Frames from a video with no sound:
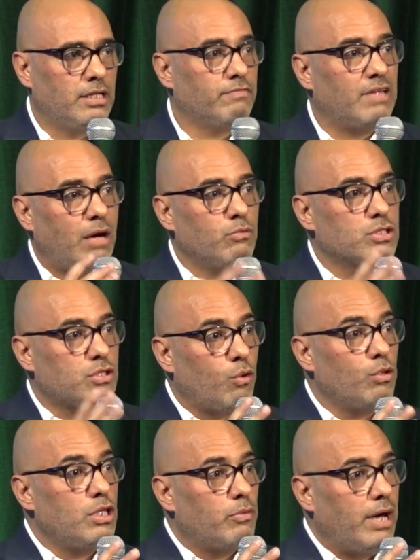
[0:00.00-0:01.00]
If that was the
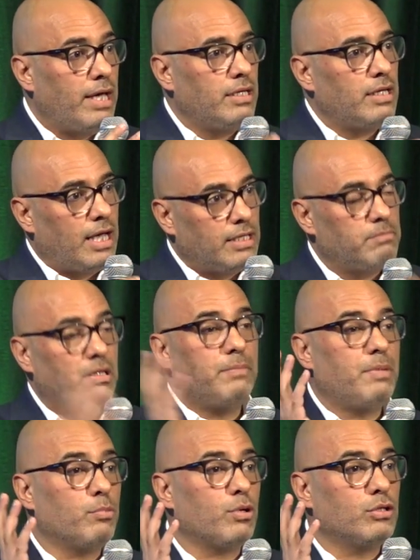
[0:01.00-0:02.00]
only way, and many
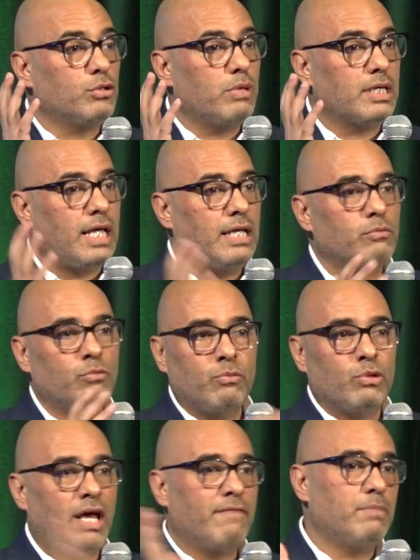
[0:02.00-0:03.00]
people are doing that, we
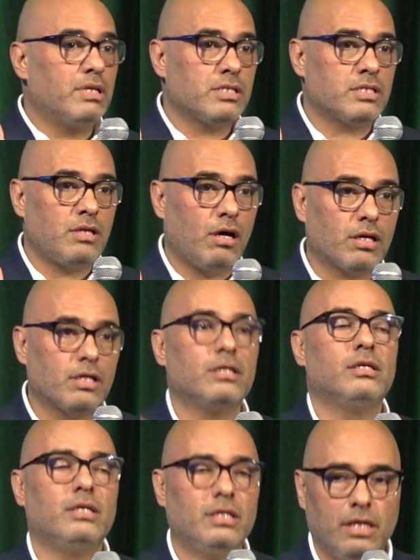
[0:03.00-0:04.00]
would have been stuck,
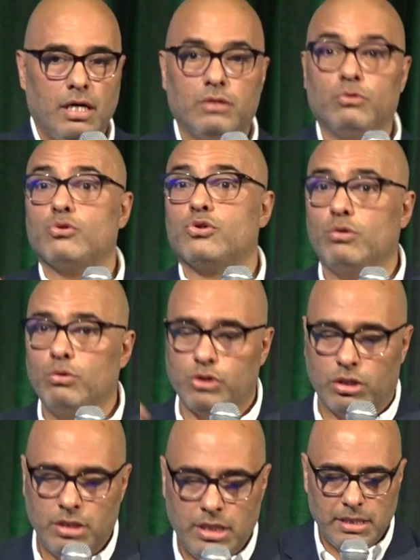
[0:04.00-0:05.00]
no
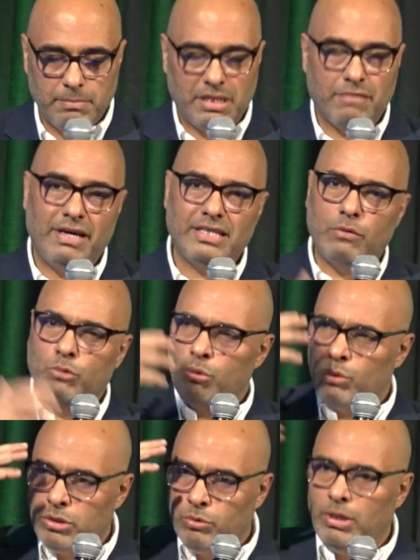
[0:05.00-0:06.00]
solution. But the fact that we
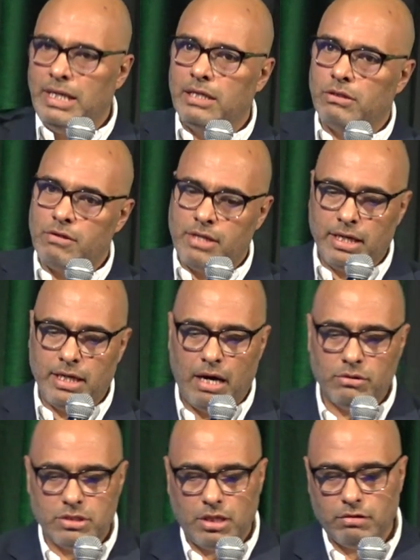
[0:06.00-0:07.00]
were willing to think
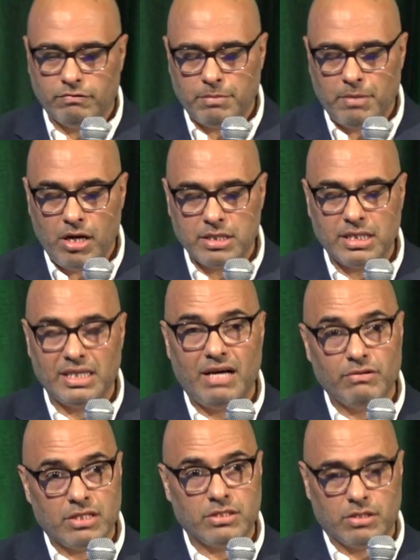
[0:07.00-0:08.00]
outside of the box
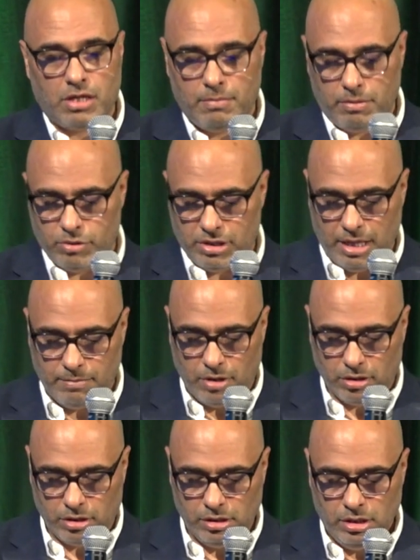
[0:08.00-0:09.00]
allowed us to come up with that
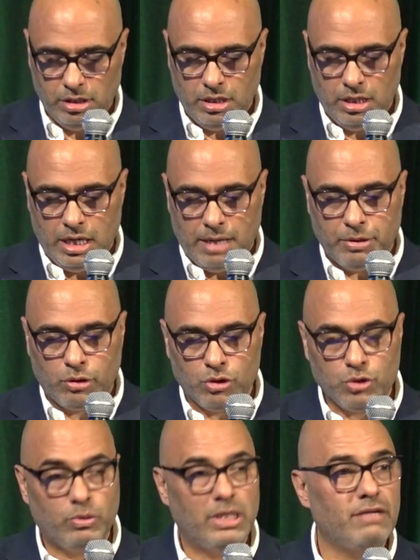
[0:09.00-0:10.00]
model.
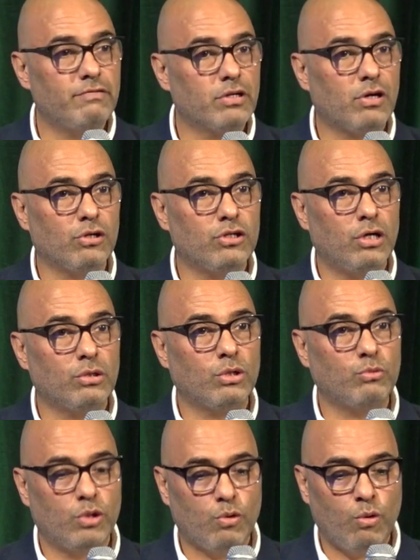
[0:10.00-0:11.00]
Because we live in Colorado
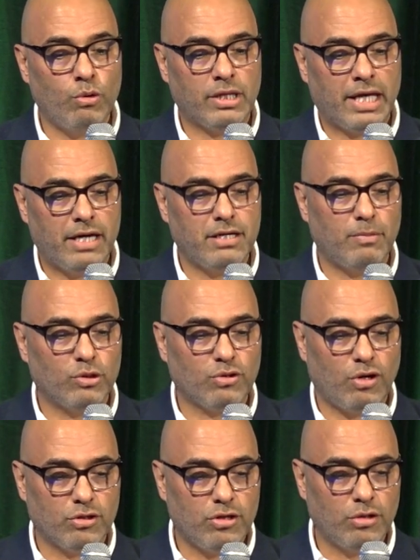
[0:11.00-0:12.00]
and we all care about
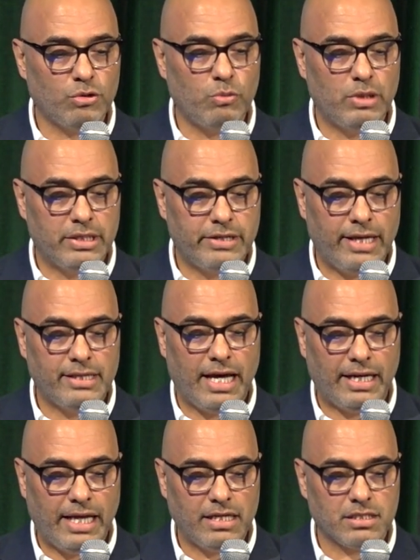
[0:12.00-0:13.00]
Colorado, we ran the
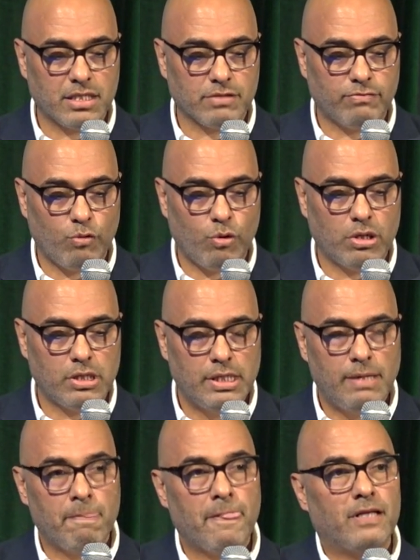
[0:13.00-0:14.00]
analysis for
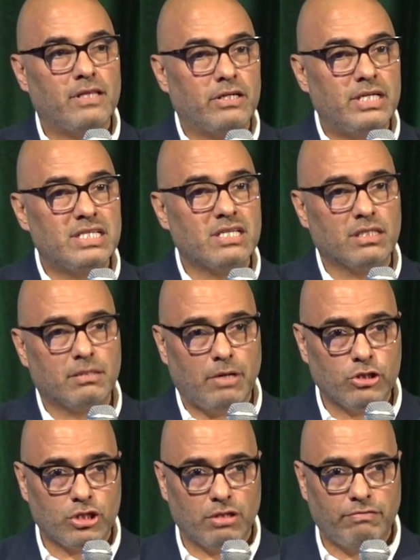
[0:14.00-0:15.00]
the recent
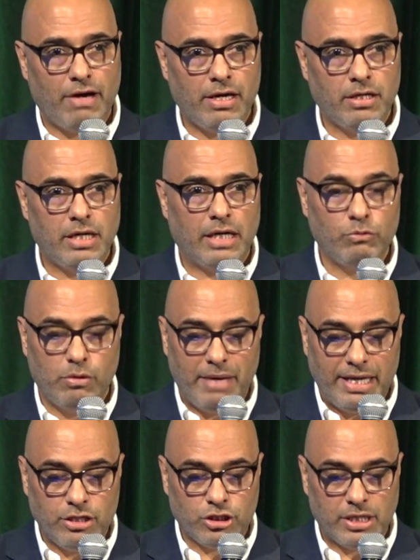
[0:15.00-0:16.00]
Marshall Fire, and we
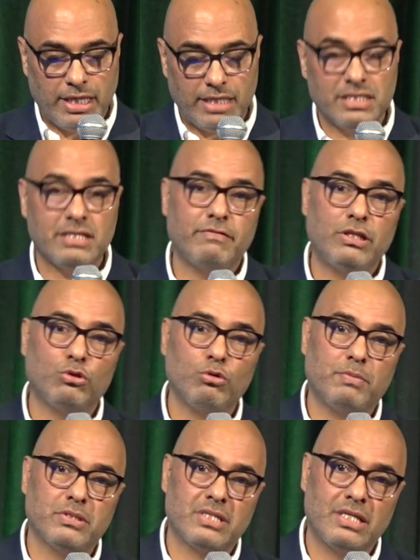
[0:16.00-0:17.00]
managed to get
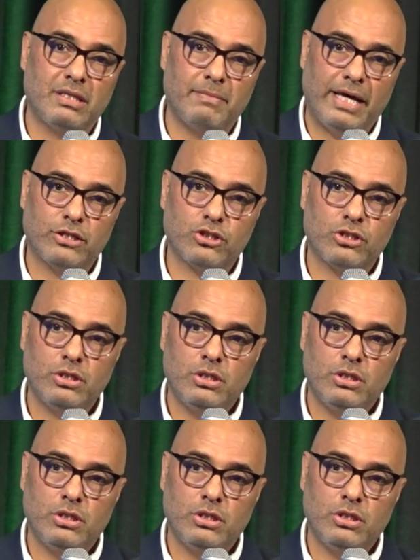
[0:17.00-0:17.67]
72% match.